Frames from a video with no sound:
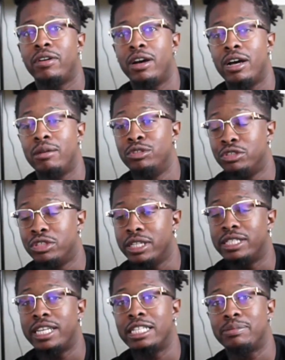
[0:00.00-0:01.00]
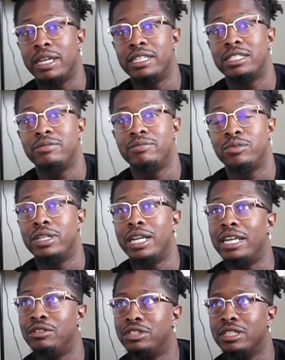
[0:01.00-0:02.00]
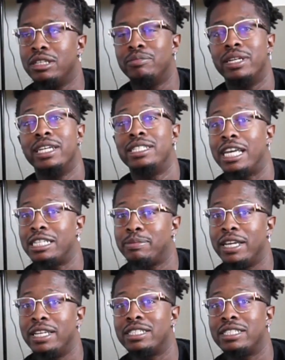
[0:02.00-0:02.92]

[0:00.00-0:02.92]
Um, usually it takes place in, well, not usually, but it takes place in